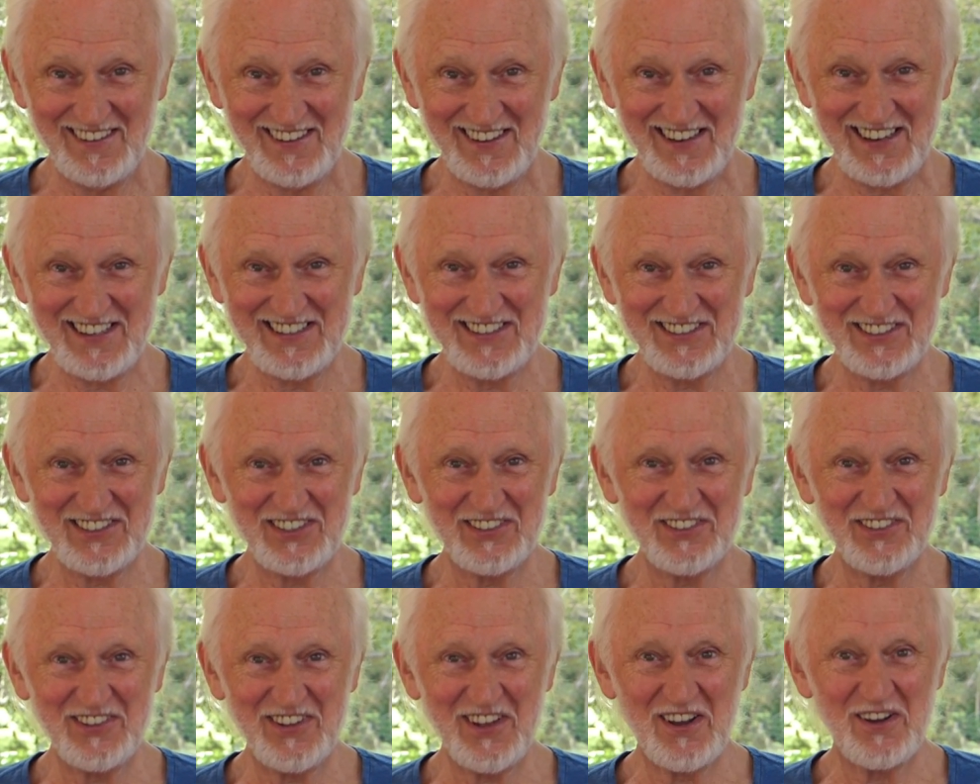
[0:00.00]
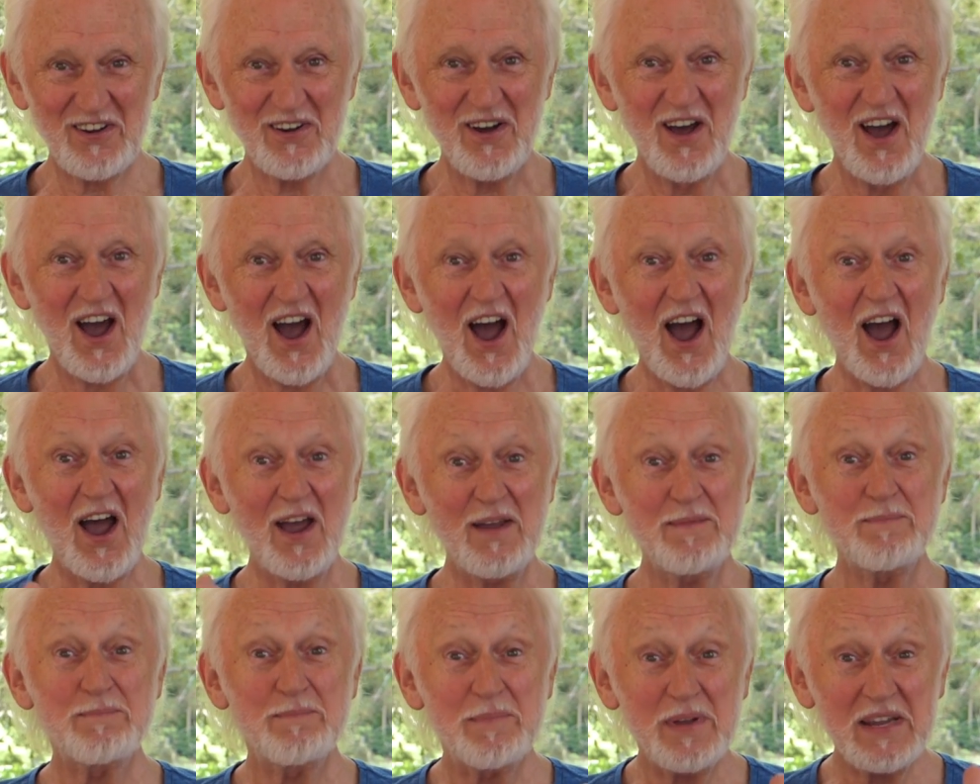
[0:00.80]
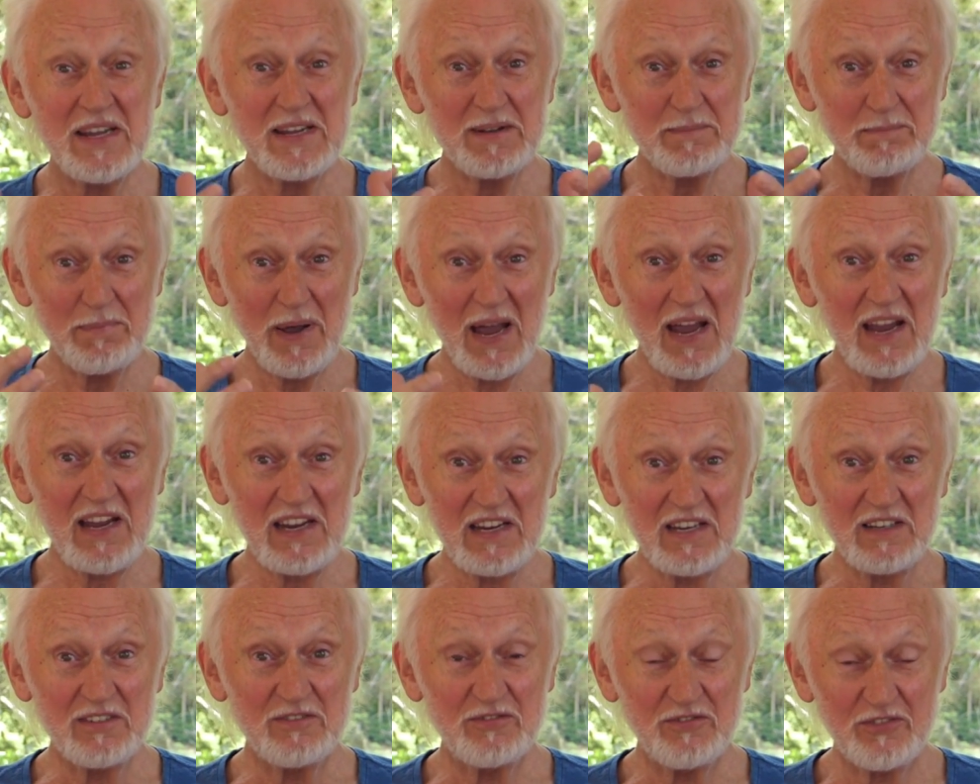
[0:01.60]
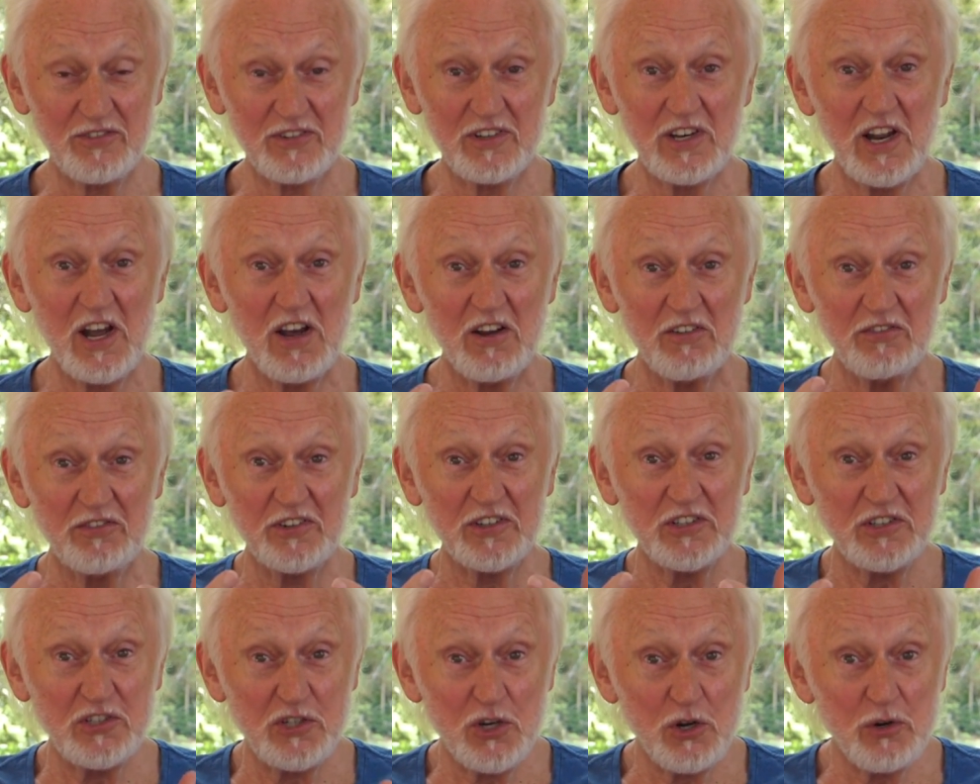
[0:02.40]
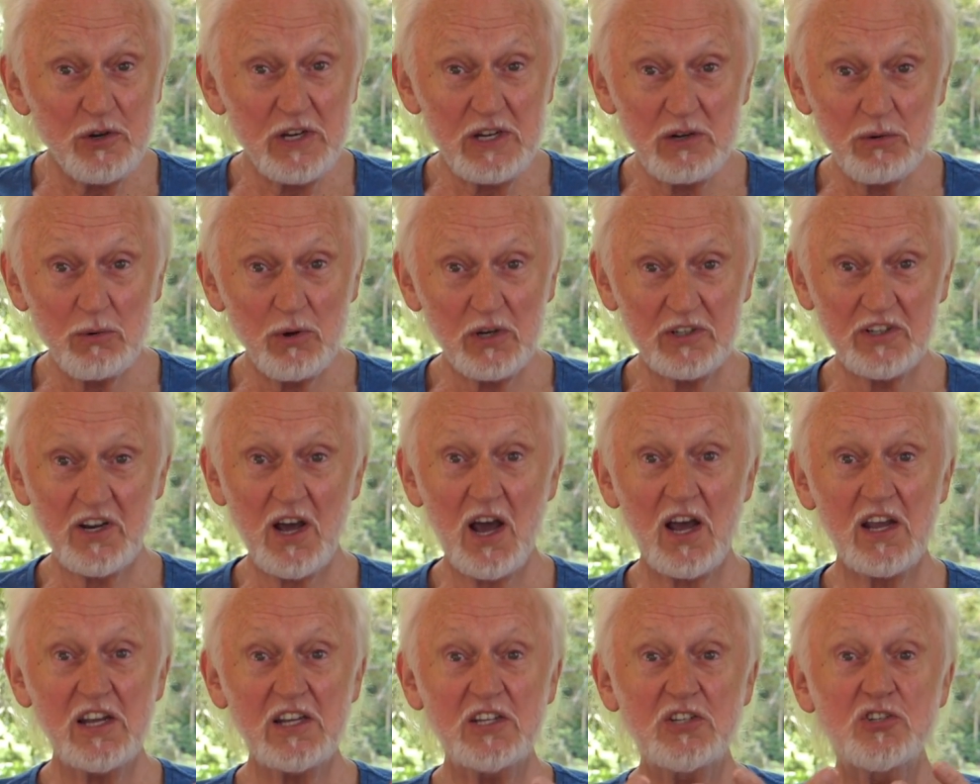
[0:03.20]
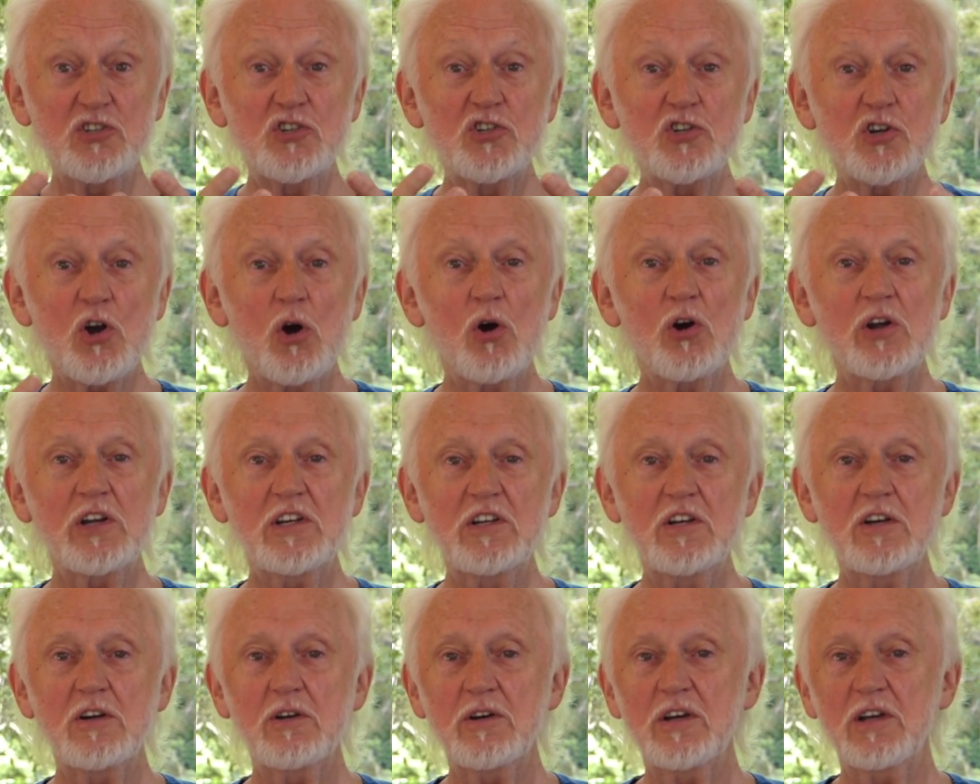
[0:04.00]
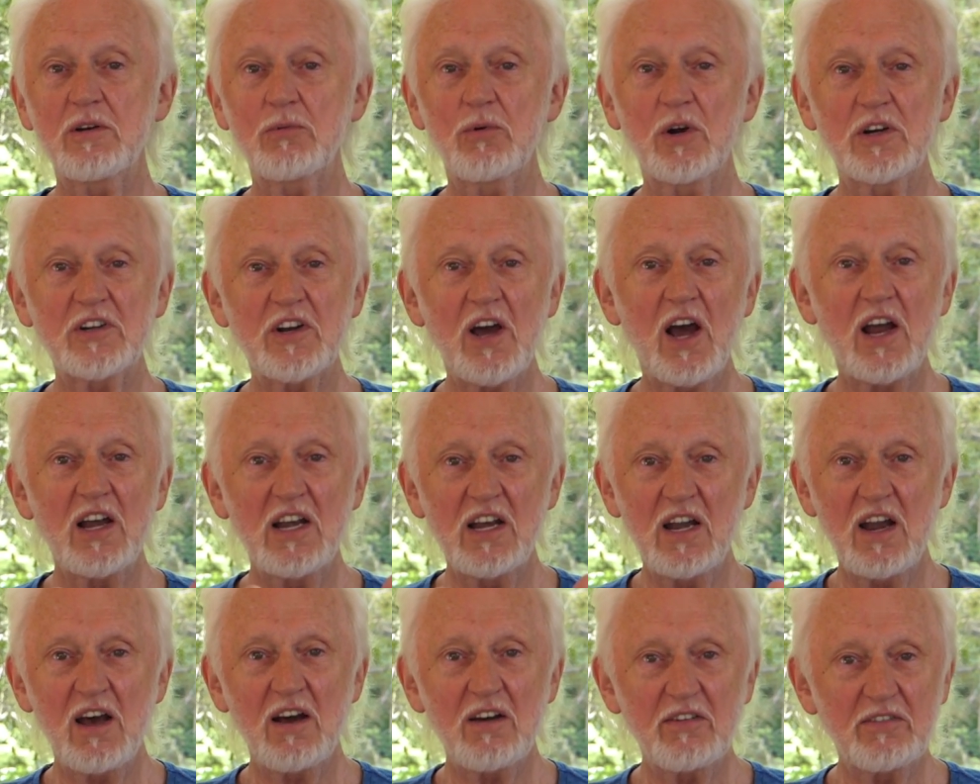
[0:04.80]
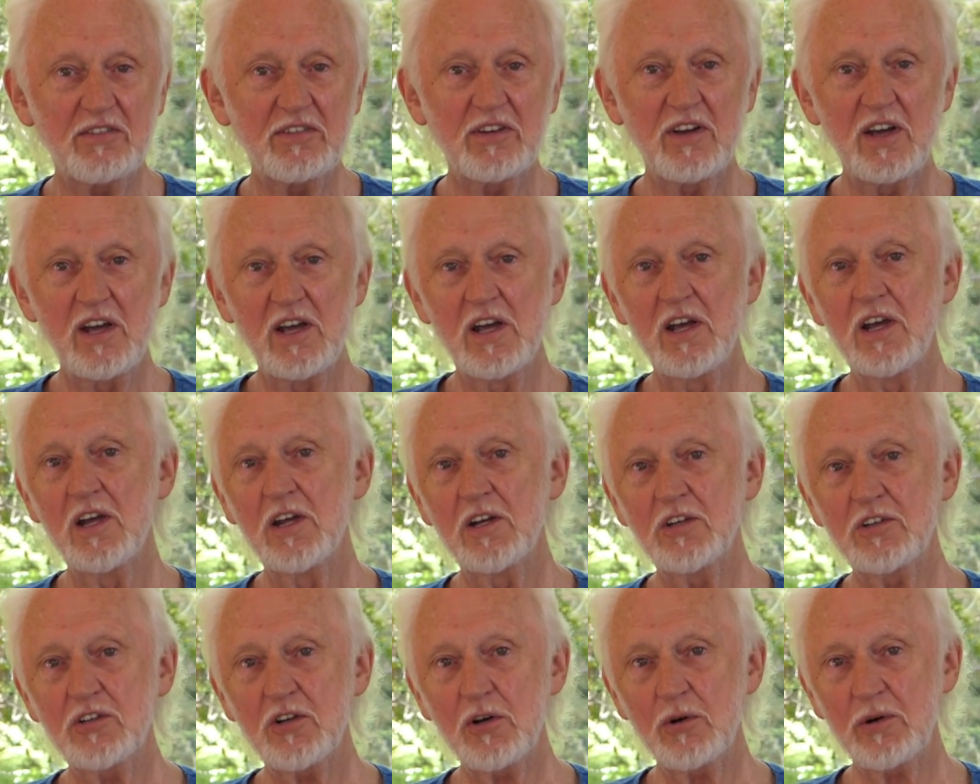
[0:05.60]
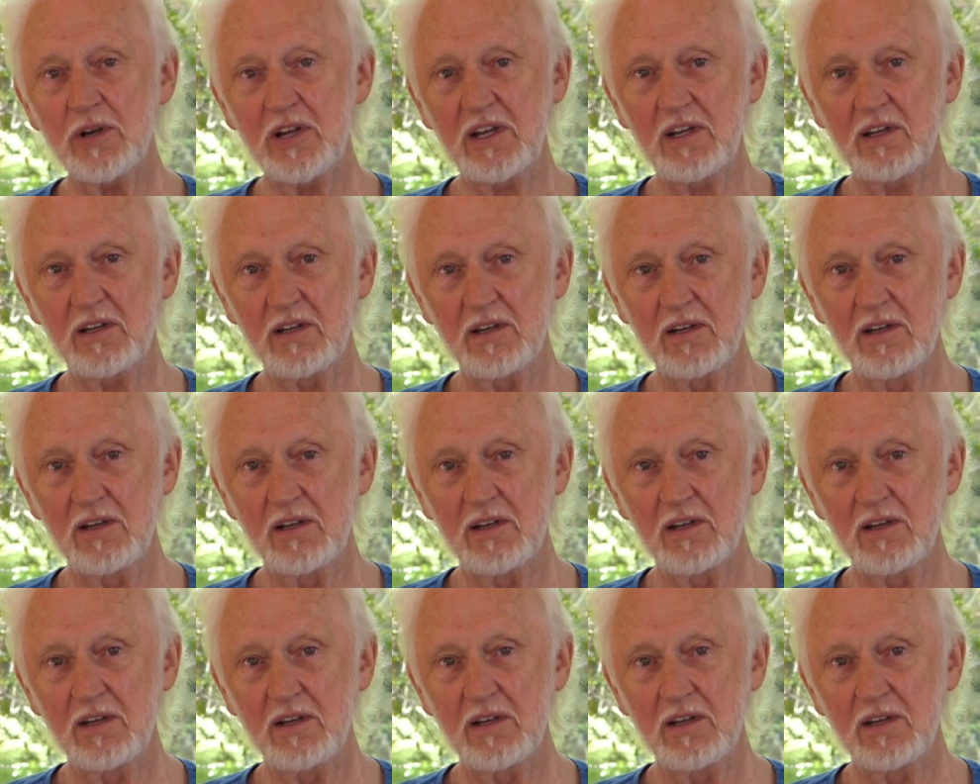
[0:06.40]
It's as though I'm being paid for doing what I enjoy doing, what I love doing.